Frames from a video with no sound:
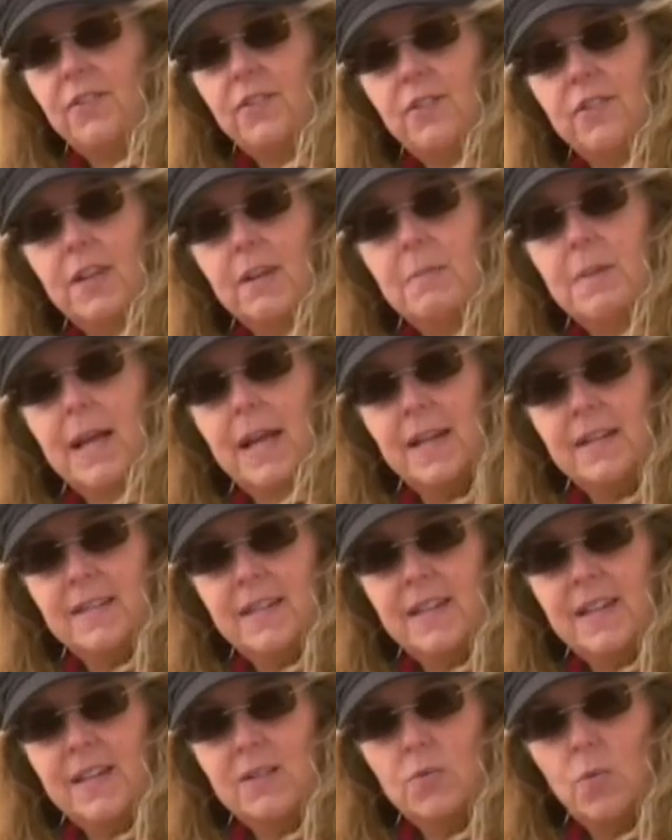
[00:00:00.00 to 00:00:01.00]
other thing, because
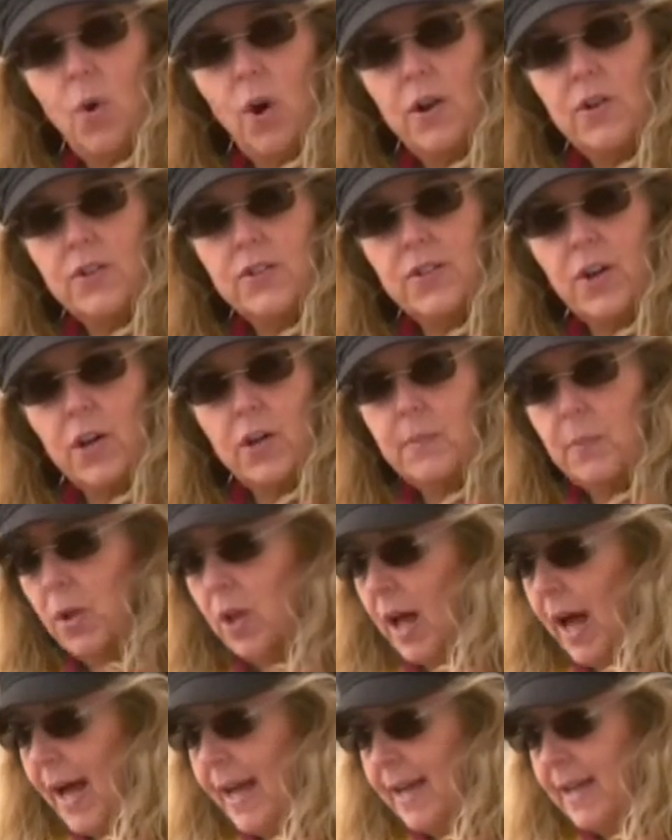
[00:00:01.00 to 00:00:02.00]
it is water
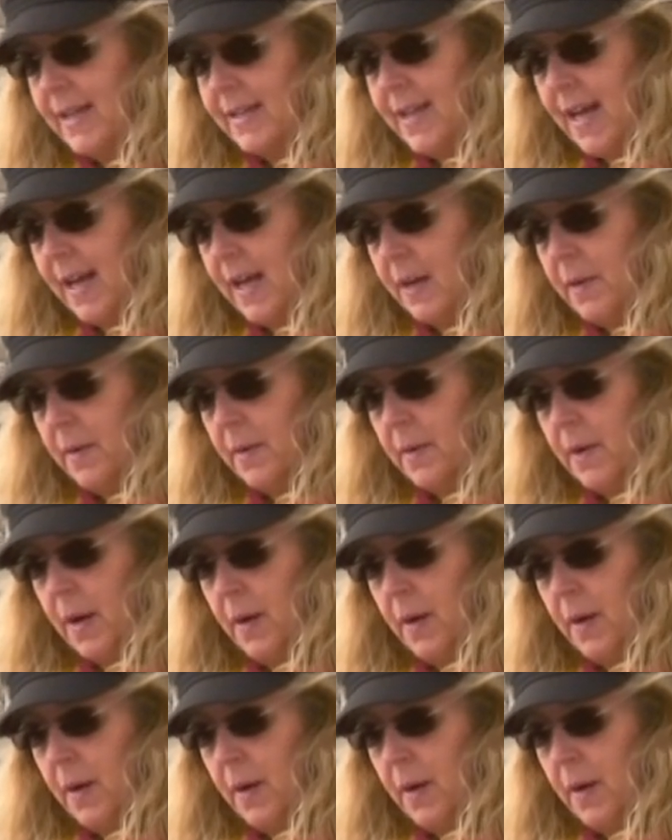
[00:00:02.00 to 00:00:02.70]
soluble, I can take a,